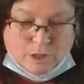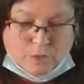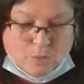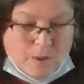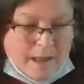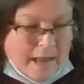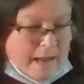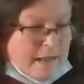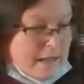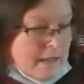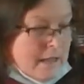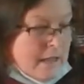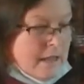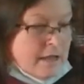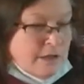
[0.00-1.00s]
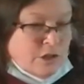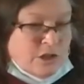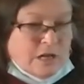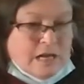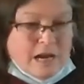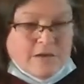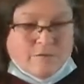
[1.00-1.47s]
away, because
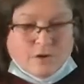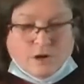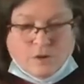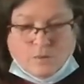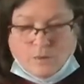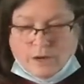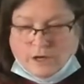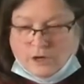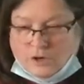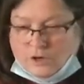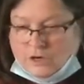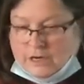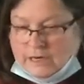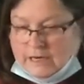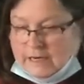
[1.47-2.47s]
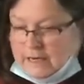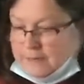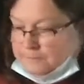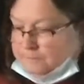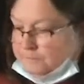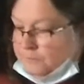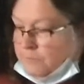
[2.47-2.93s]
you never know when you're going to need
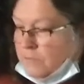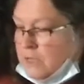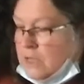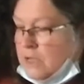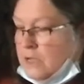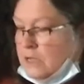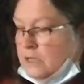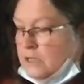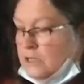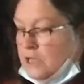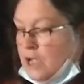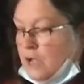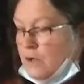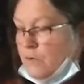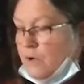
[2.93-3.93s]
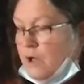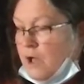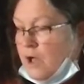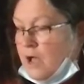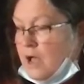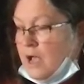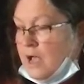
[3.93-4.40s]
it. So
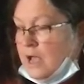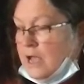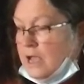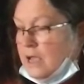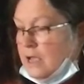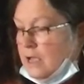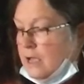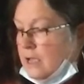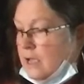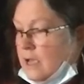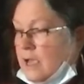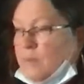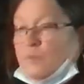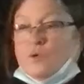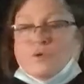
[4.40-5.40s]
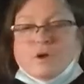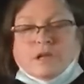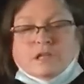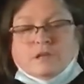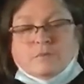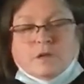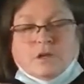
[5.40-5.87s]
I am going
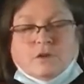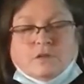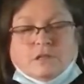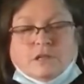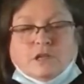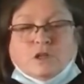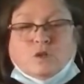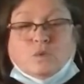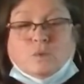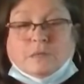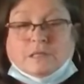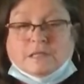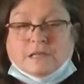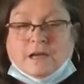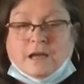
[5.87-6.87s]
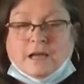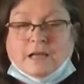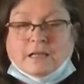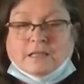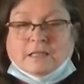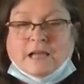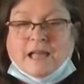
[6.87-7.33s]
to be using twist
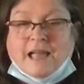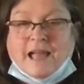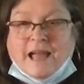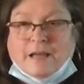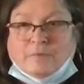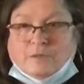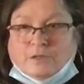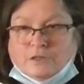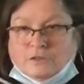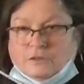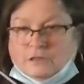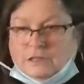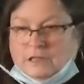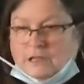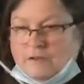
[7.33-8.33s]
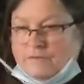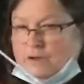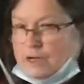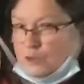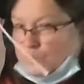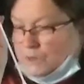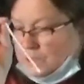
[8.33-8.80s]
ties. I absolutely love,
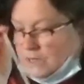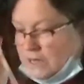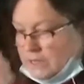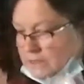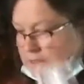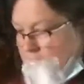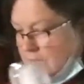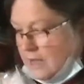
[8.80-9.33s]
not twist ties,